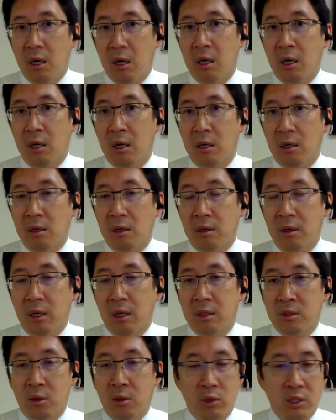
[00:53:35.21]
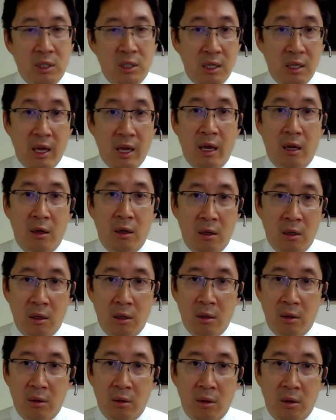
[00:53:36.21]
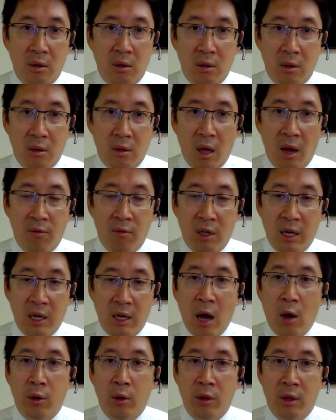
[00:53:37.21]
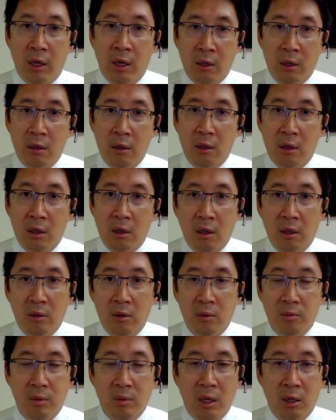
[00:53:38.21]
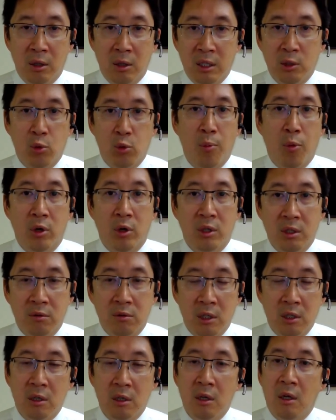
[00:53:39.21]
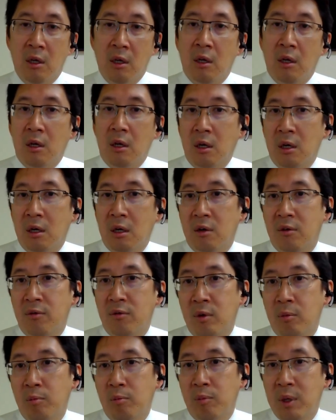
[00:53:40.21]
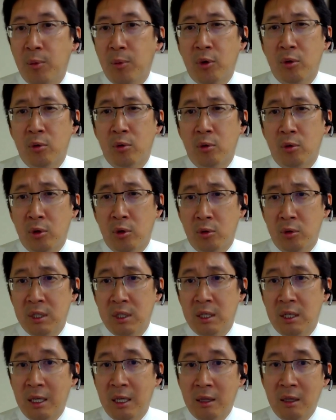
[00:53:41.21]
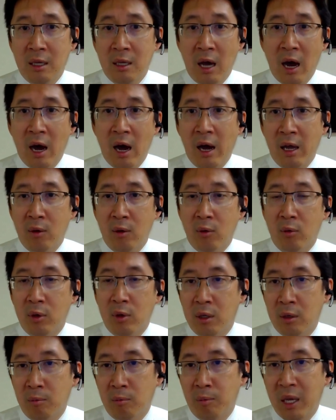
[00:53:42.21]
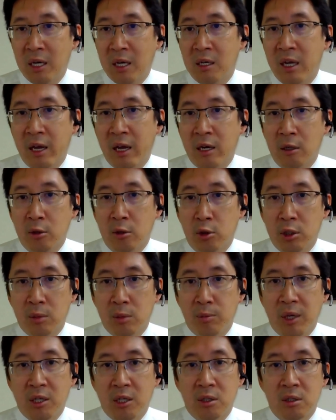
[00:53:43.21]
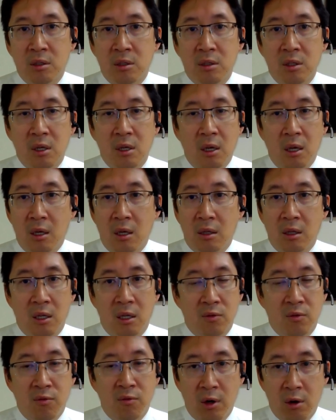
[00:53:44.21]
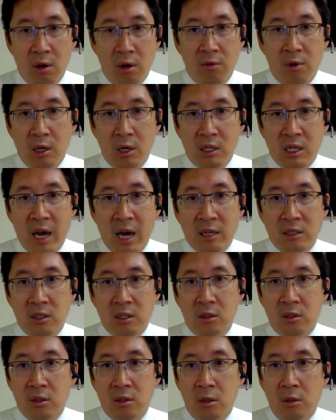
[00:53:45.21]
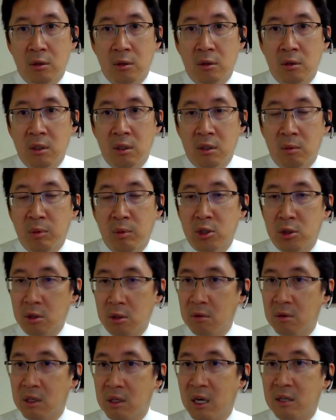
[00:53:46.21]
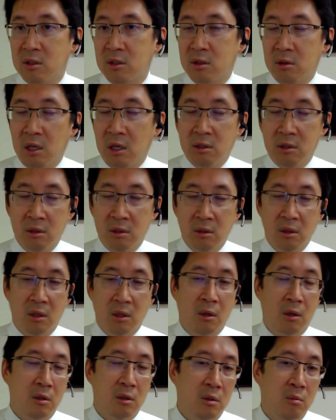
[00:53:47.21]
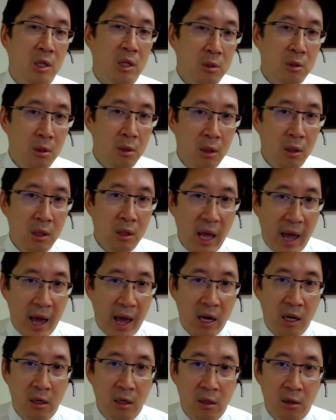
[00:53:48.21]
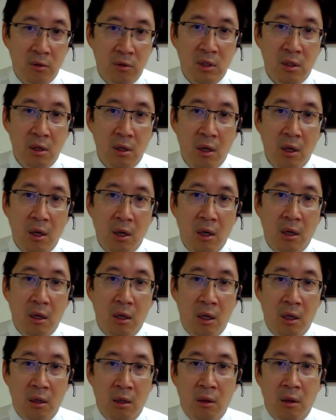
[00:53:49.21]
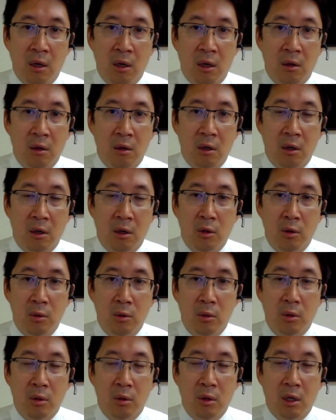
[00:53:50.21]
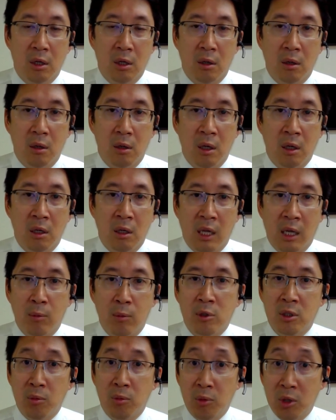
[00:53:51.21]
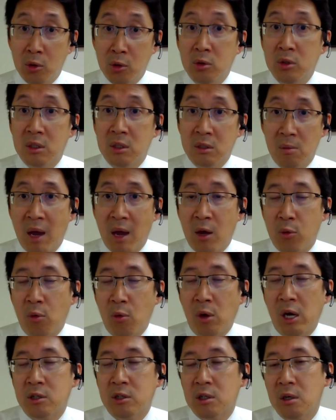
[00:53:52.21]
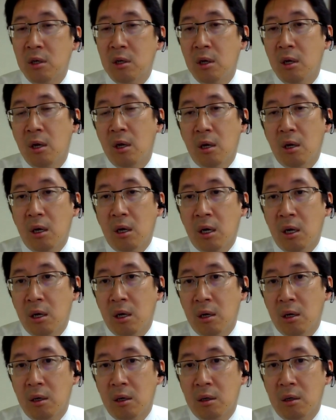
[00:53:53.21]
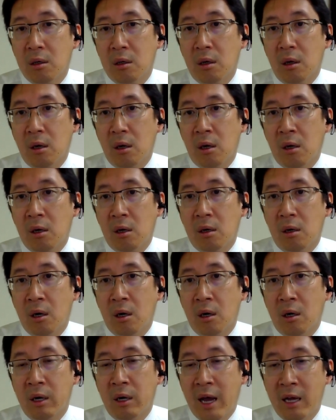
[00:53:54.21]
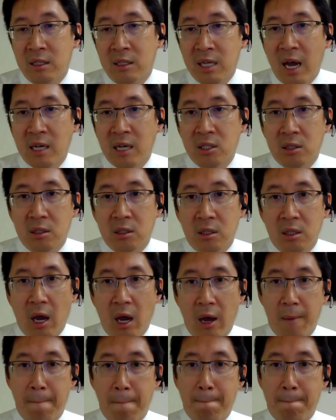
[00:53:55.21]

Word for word: Uh, and so we see that uh, every now and then, uh, at least reports of it, uh, from people who use it in the eye in betadine allergic patients that is very, very toxic. So you need to be sure of the concentration and also make sure that the additives in there that are you, that enable enabled to be used as a mouthwash uh, are, are not toxic to the eye.